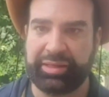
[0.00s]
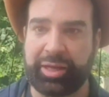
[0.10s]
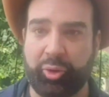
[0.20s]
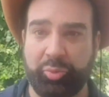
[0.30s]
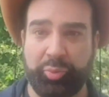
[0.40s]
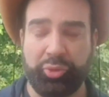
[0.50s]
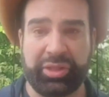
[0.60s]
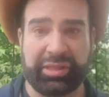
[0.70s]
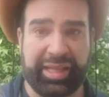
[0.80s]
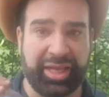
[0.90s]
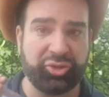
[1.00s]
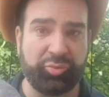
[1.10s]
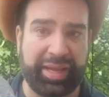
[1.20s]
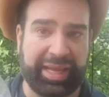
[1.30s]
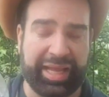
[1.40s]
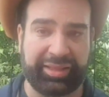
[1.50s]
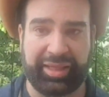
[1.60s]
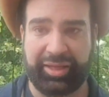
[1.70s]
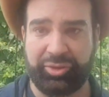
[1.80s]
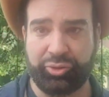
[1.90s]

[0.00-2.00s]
and I will put it next to my cutting